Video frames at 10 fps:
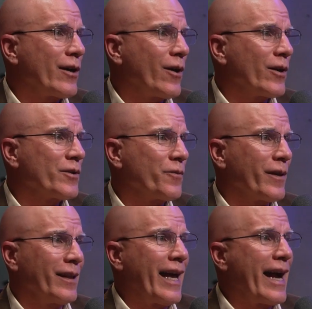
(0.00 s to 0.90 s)
cars
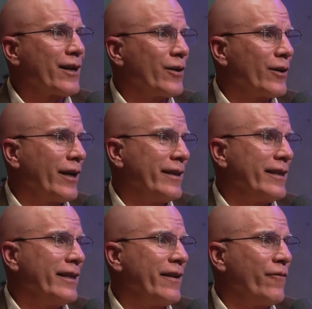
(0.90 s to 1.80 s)
with lacquer and
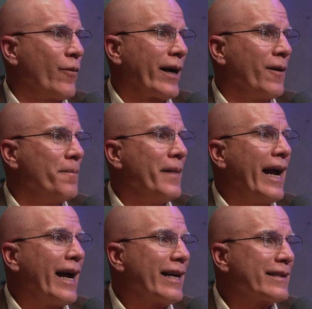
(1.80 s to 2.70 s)
didn't even wear a
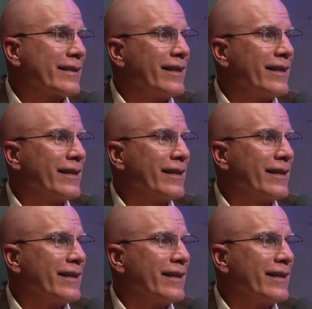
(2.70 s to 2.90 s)
mask.